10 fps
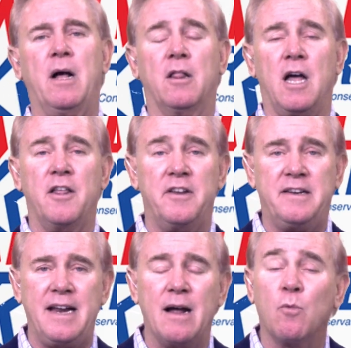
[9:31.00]
lot of the
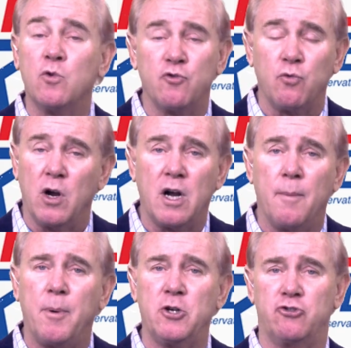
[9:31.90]
debt was rung
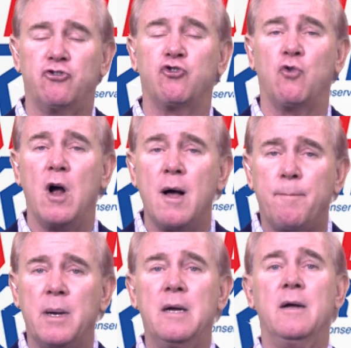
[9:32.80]
up under
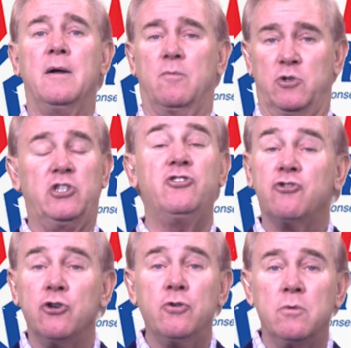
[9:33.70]
Trump, which is
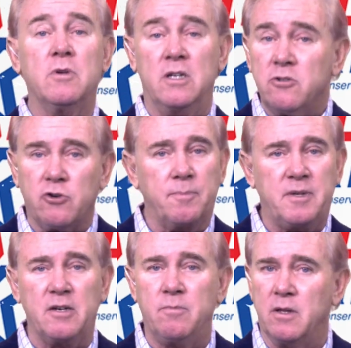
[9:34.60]
true. Trump
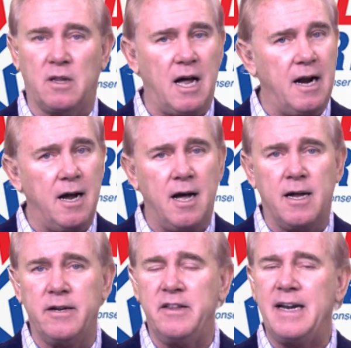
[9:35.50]
did a
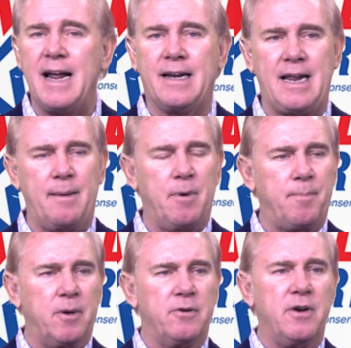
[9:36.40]
lot of the debt came
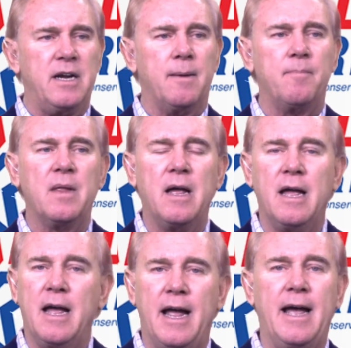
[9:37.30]
up under him.
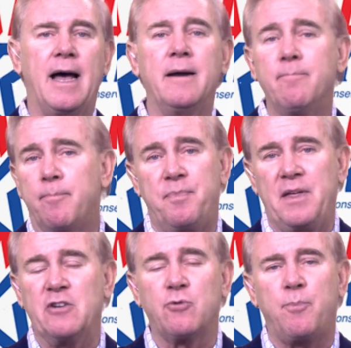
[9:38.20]
And
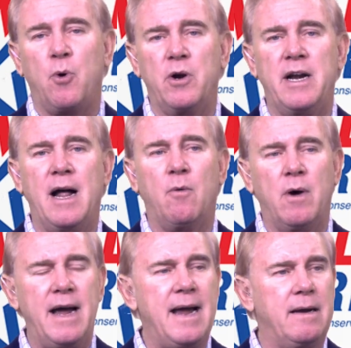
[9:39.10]
things were pointed out,
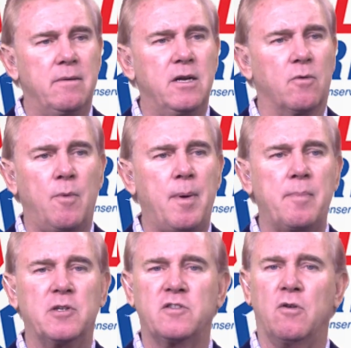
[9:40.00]
well, hey,
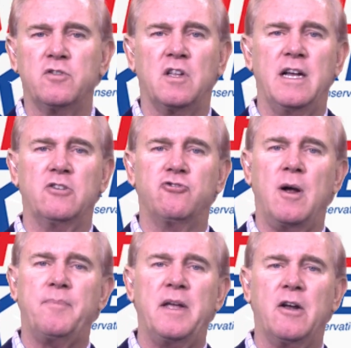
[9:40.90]
Republicans always allowed
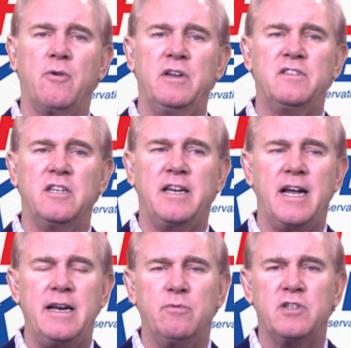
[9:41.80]
Trump to increase the
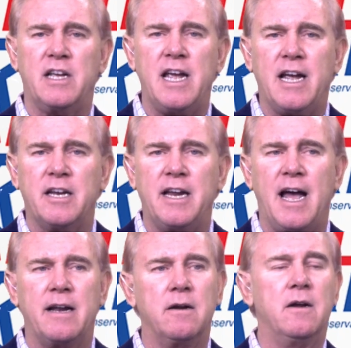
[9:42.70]
debt. He was the king of
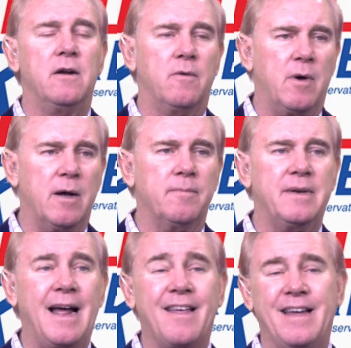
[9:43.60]
debt. Well,
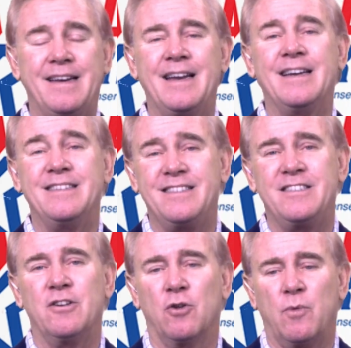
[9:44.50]
now that debt is
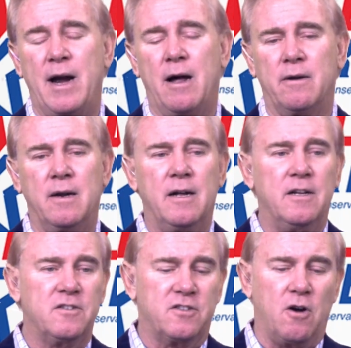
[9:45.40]
still around.
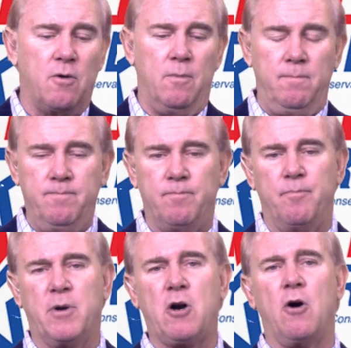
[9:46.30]
So
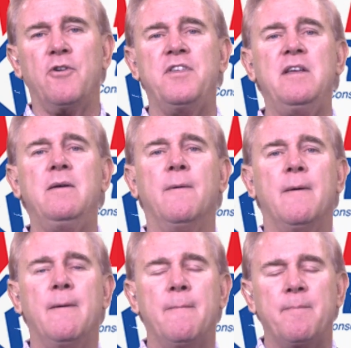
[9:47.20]
McCarthy,
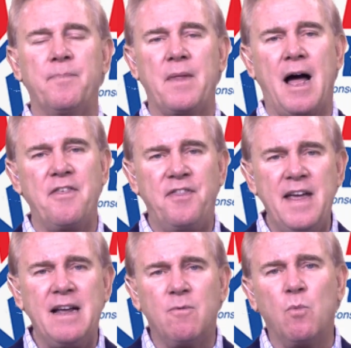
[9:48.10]
I
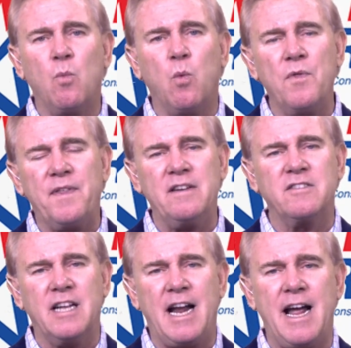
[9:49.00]
think one thing's
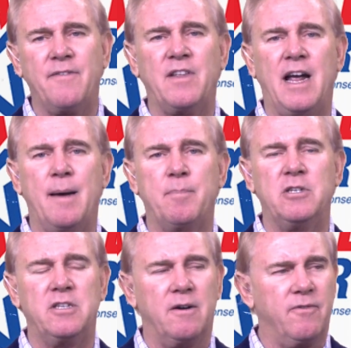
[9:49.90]
going to happen,
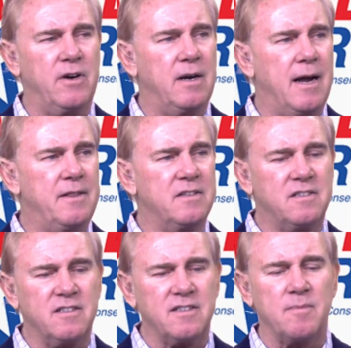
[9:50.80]
Jeffrey, and this
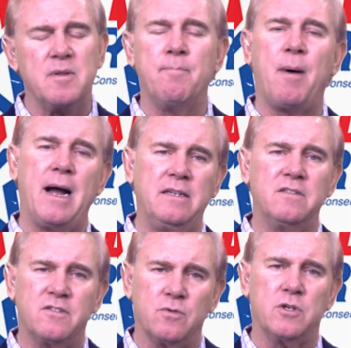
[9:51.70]
is something
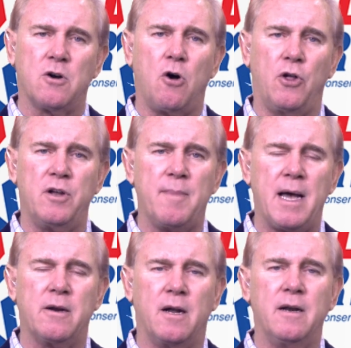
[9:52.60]
Biden's sort of calling him
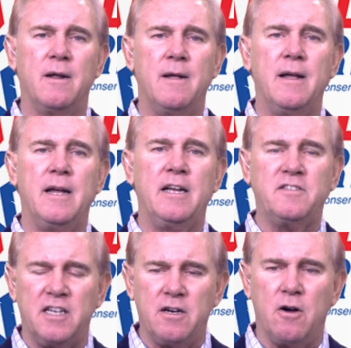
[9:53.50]
out on. He's
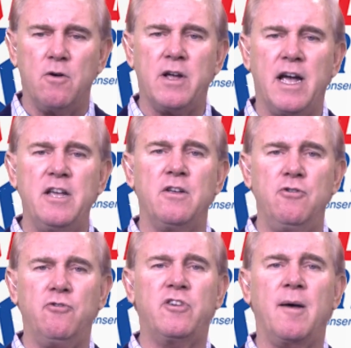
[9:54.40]
saying, okay,
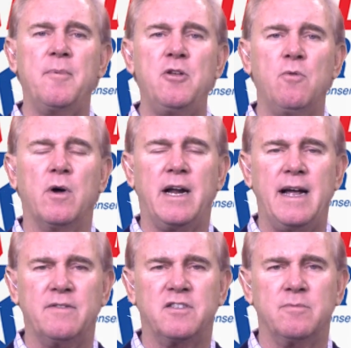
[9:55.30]
you tell me you want to
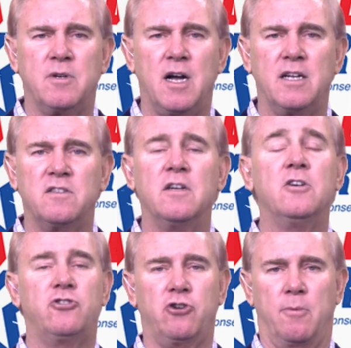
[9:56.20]
have some cuts,
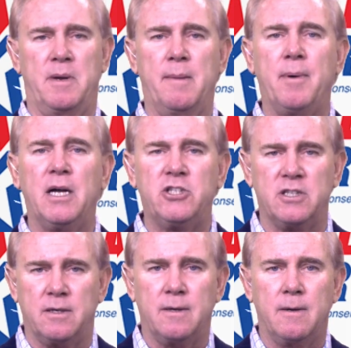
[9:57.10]
show me a budget.